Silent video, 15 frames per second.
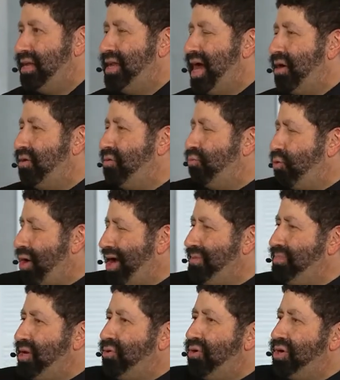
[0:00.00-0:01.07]
Now, why?
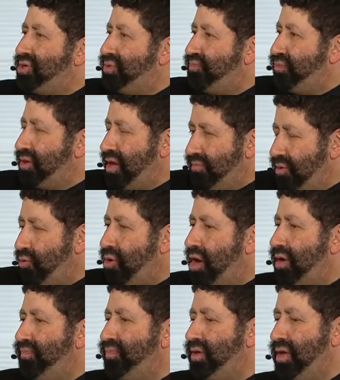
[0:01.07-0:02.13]
Because number
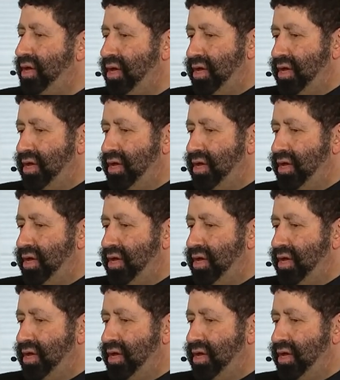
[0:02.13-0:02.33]
one,